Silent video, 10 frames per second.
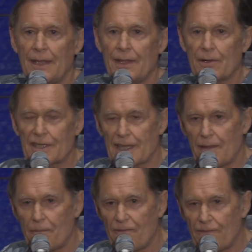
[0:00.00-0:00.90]
There is
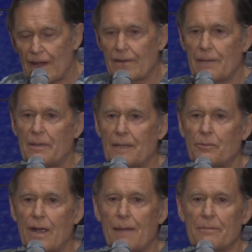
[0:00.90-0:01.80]
a very big
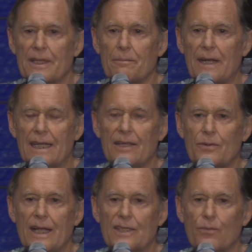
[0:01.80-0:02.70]
problem in the body of
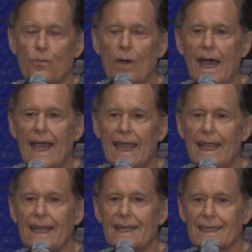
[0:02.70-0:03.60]
Christ.
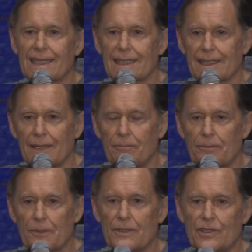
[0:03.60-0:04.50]
Why is the
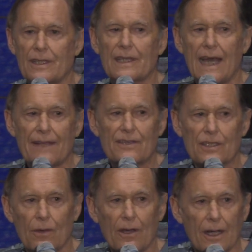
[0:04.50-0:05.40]
Christian life
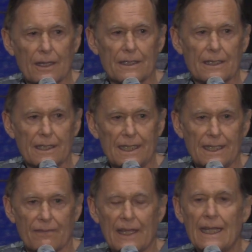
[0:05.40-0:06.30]
so hard to
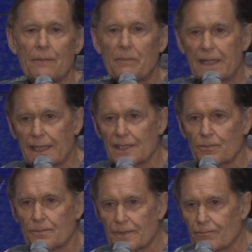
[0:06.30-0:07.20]
live? Because
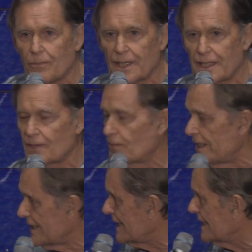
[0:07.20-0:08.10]
one of the
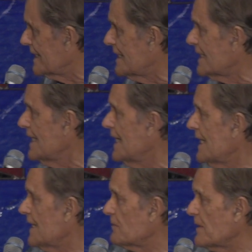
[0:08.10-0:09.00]
reasons is,
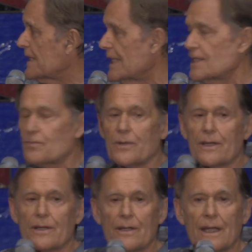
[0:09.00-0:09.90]
is because
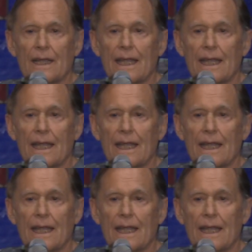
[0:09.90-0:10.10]
we're